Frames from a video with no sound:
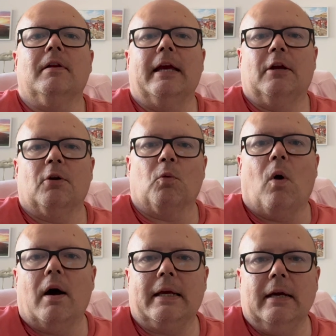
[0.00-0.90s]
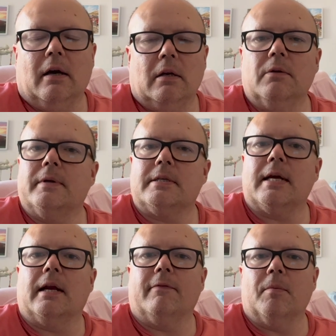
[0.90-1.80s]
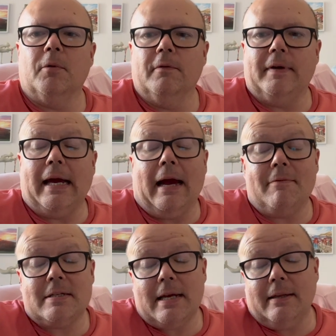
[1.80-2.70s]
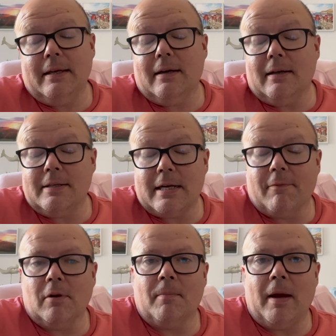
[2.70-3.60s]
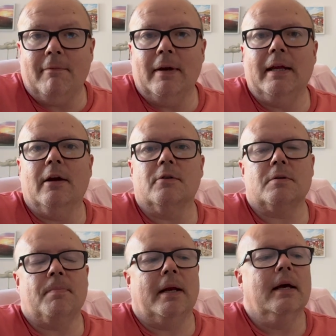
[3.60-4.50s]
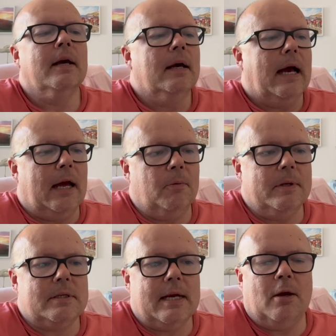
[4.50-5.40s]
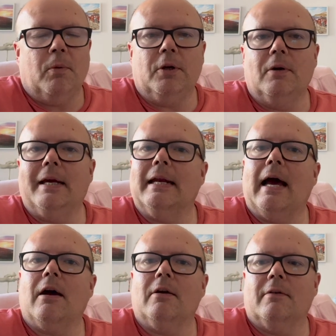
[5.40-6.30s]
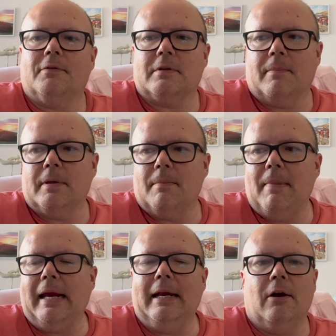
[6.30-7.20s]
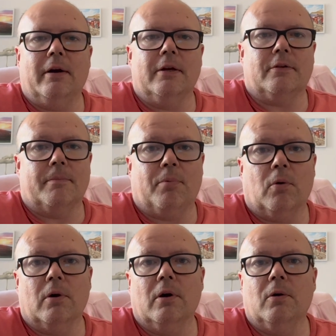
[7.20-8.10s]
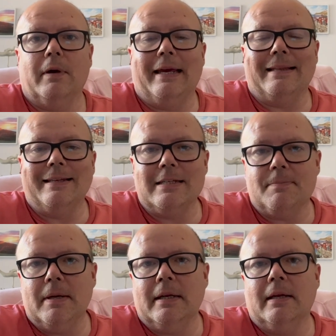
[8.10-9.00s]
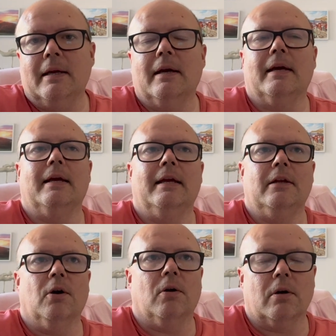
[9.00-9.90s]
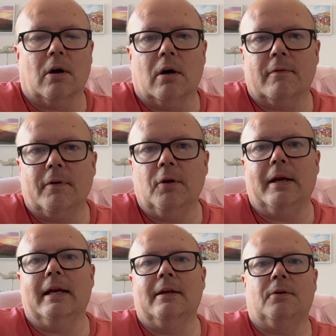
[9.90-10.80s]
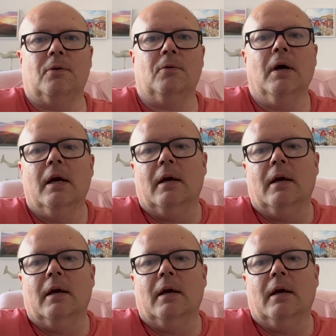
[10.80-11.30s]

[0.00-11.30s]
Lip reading: like you're walking onto a set of a movie. I've said that on several of my videos, but I would say when you get out of some of the main areas of Porto and Lisbon and the Algarve, you get into